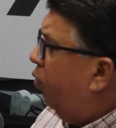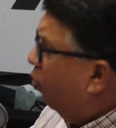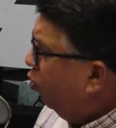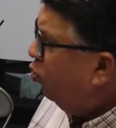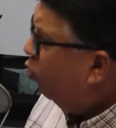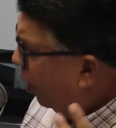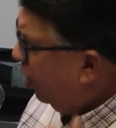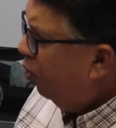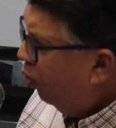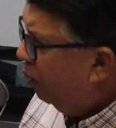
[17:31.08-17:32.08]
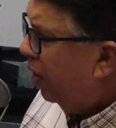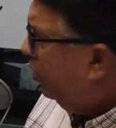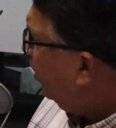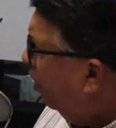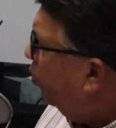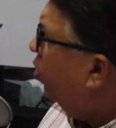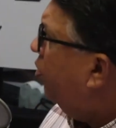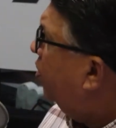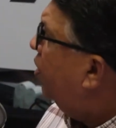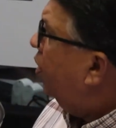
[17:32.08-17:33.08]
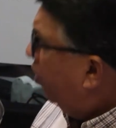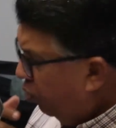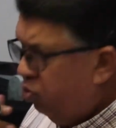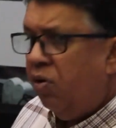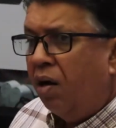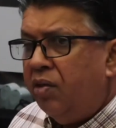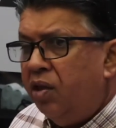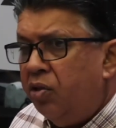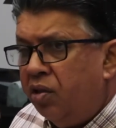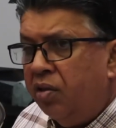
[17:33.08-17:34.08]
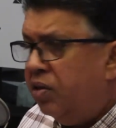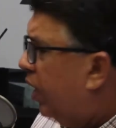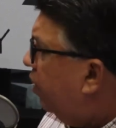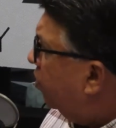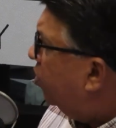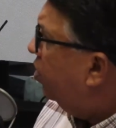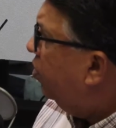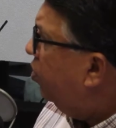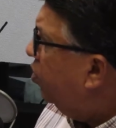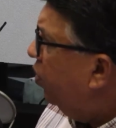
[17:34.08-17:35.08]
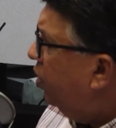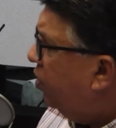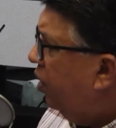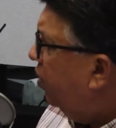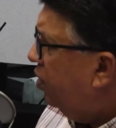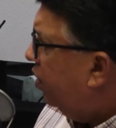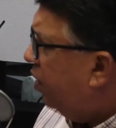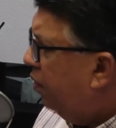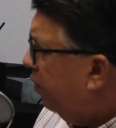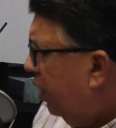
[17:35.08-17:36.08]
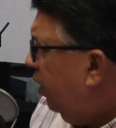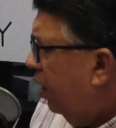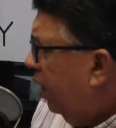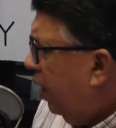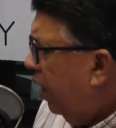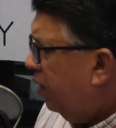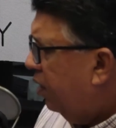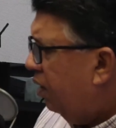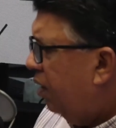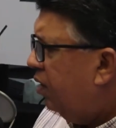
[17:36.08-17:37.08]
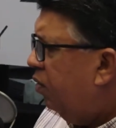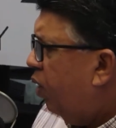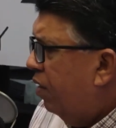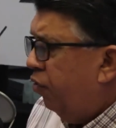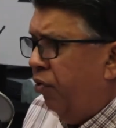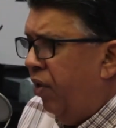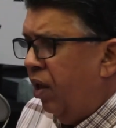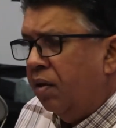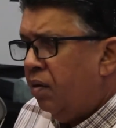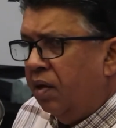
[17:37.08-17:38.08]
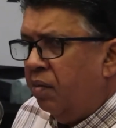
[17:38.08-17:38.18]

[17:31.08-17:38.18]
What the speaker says: those who want to know about Singapore through our digital channels. So it's a wonderful thing.